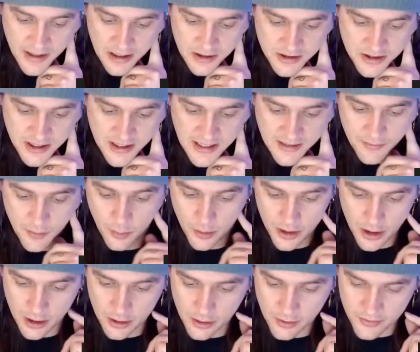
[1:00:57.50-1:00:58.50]
I'll send
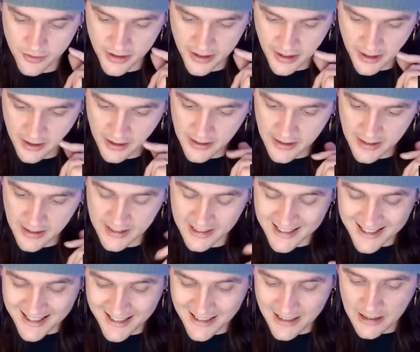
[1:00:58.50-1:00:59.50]
everyone on over there. And
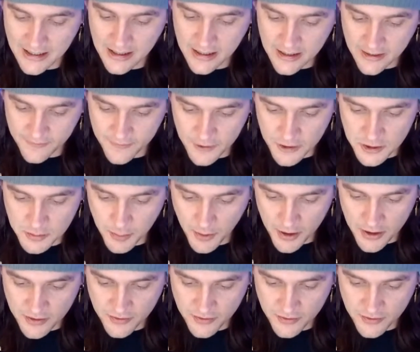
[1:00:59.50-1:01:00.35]
again, if you're a Spurs